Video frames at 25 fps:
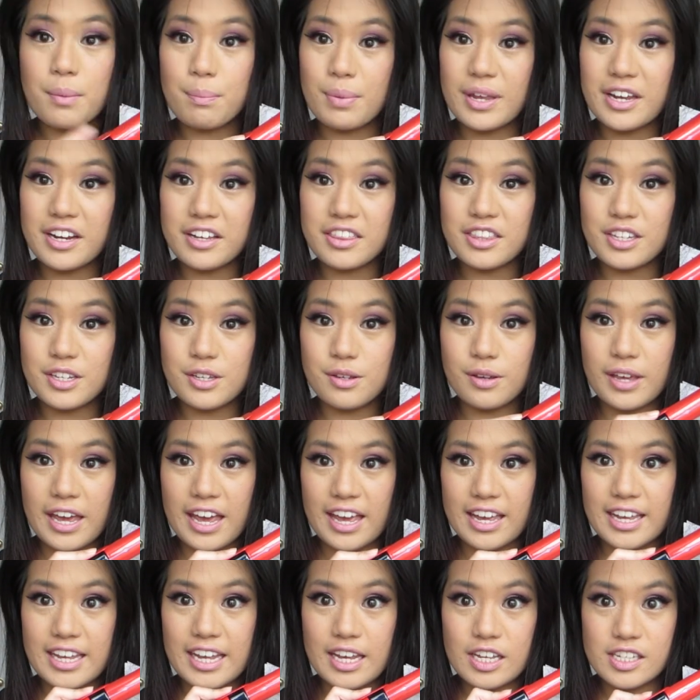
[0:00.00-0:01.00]
Being in the
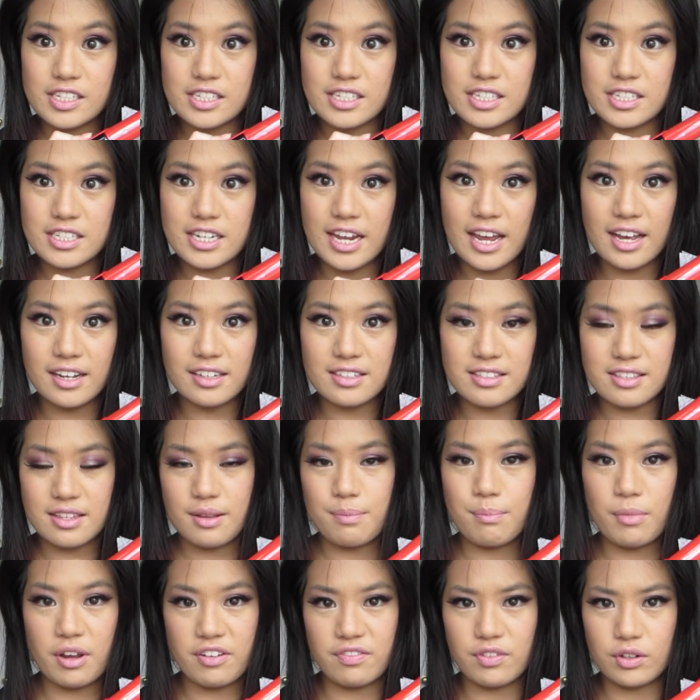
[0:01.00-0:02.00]
UK, it detects
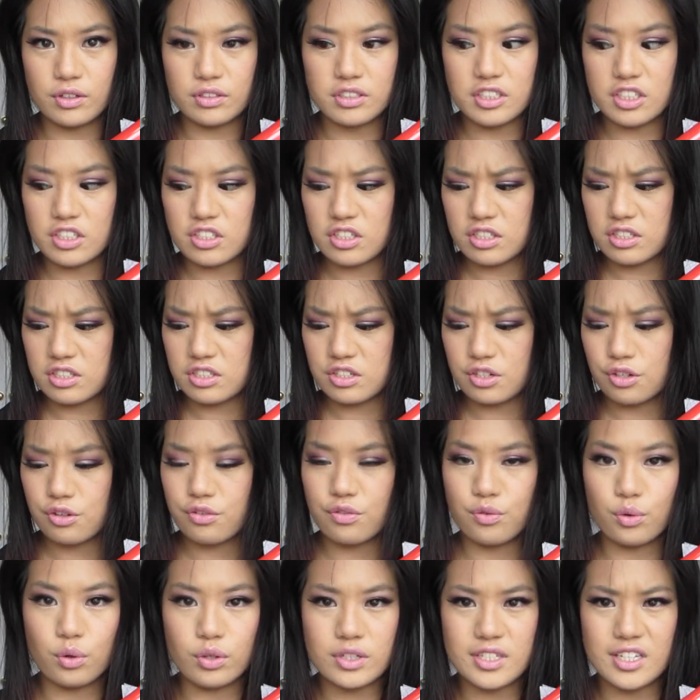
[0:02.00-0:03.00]
that my voltage is
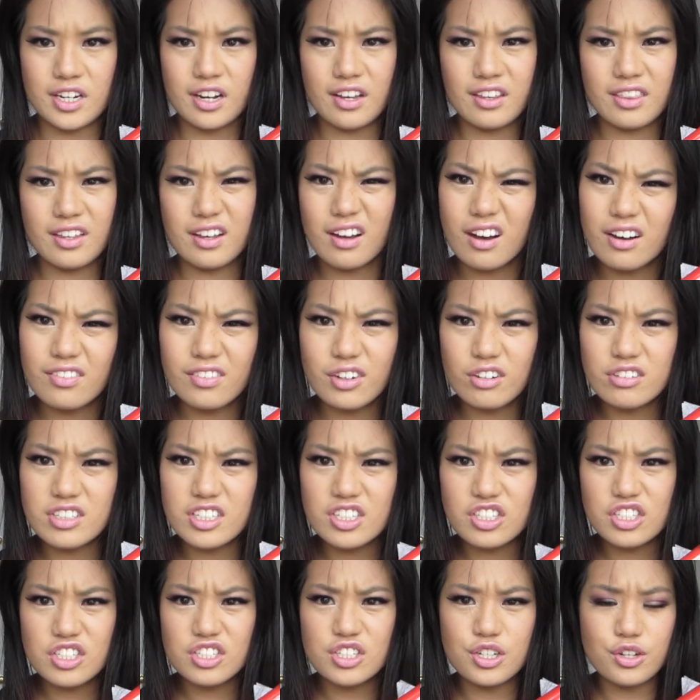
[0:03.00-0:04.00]
240, I think our
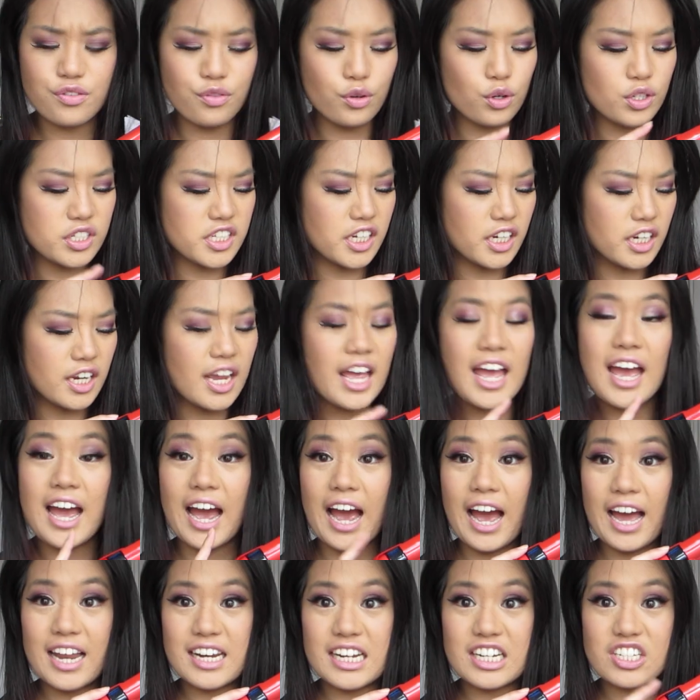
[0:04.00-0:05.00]
voltage is 240,
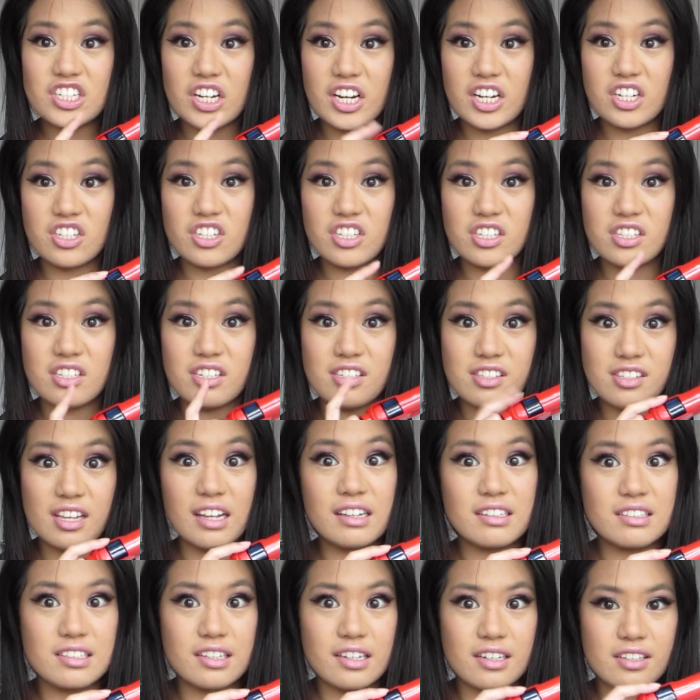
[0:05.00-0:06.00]
and it changes to
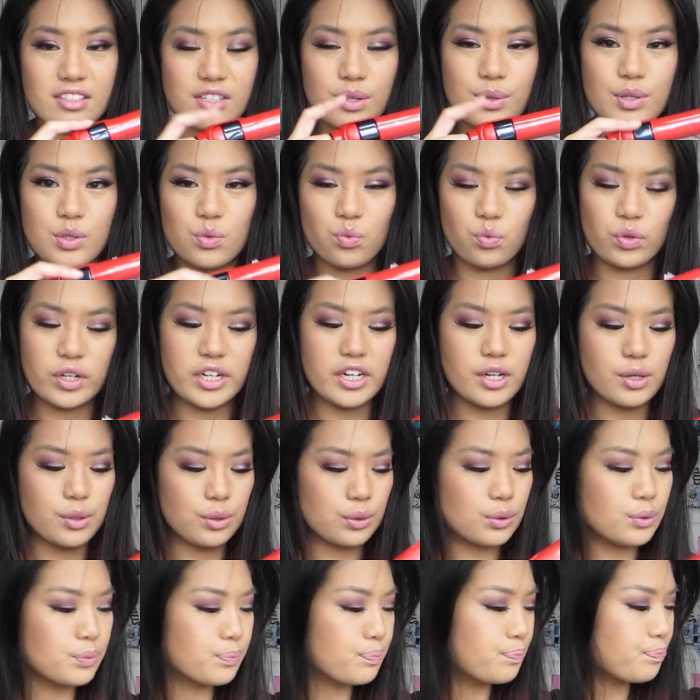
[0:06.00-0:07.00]
Celsius, so it's really
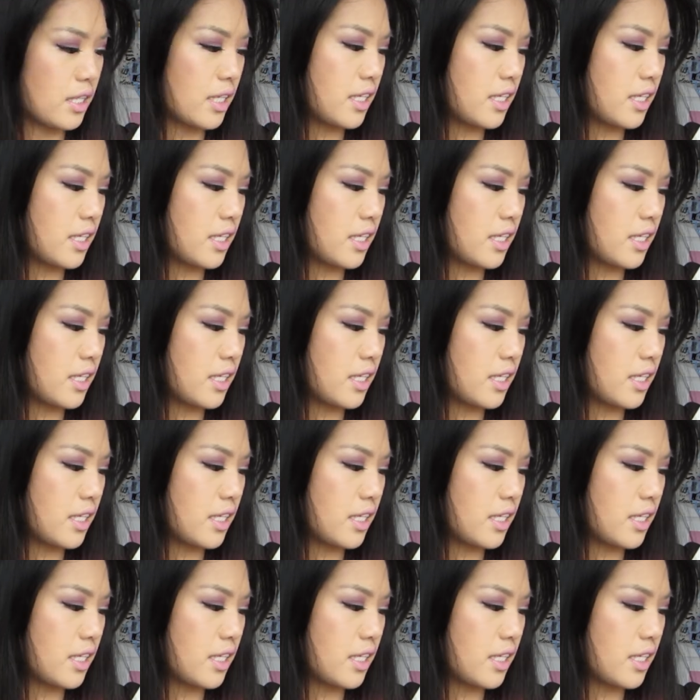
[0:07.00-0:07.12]
cool.